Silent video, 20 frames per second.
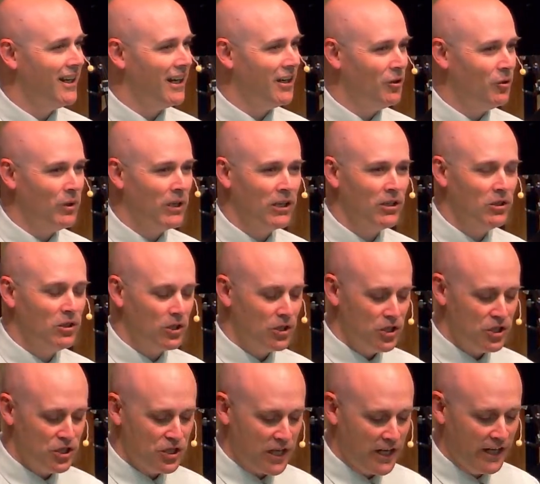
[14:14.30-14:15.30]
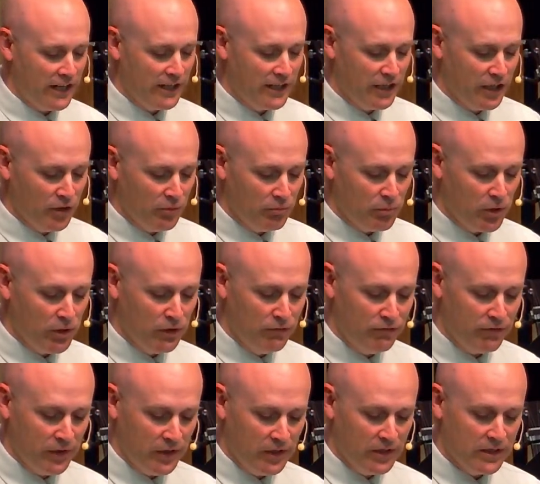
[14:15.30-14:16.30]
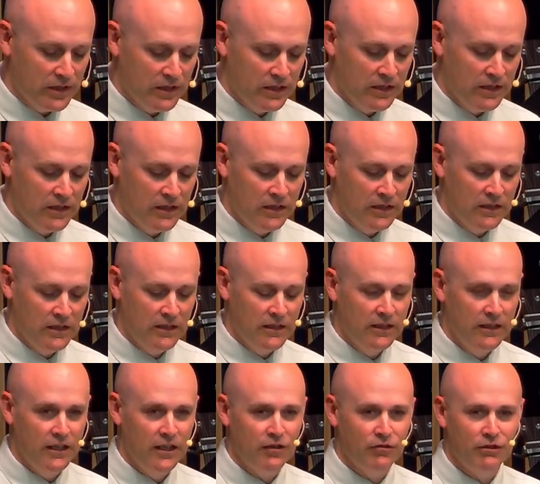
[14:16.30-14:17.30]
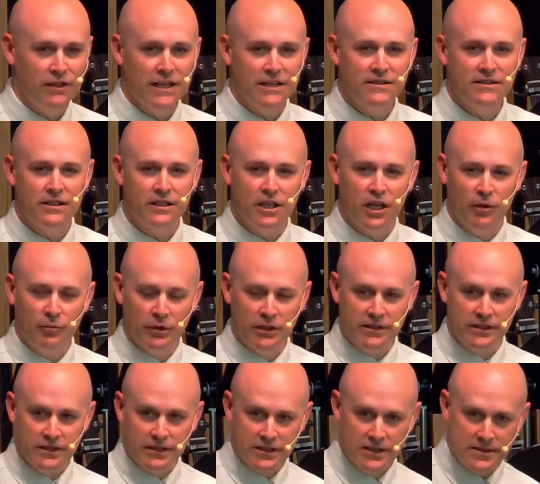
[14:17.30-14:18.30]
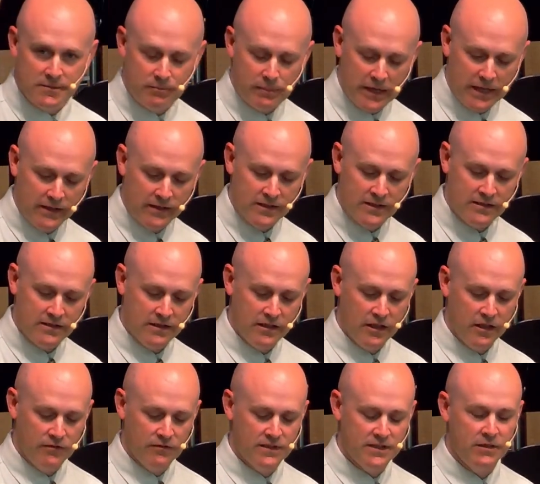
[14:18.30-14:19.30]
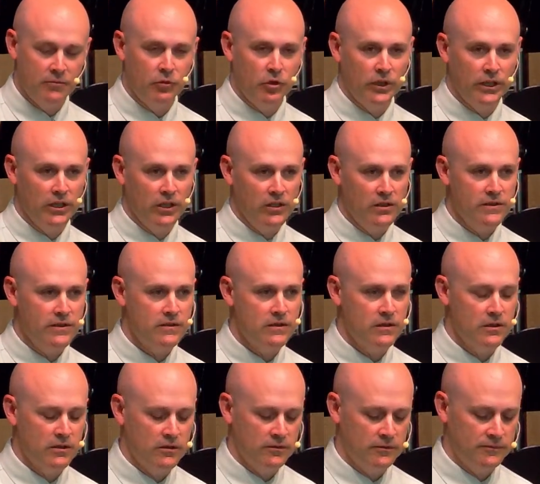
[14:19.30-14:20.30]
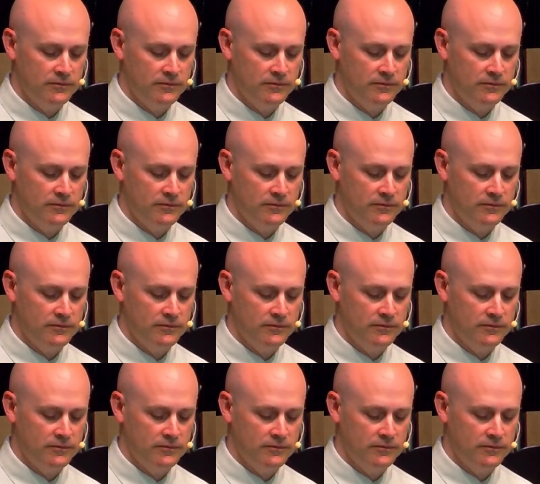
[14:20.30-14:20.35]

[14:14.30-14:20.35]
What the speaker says: I don't want to look shiny and perfect if it has to come at the expense of someone else.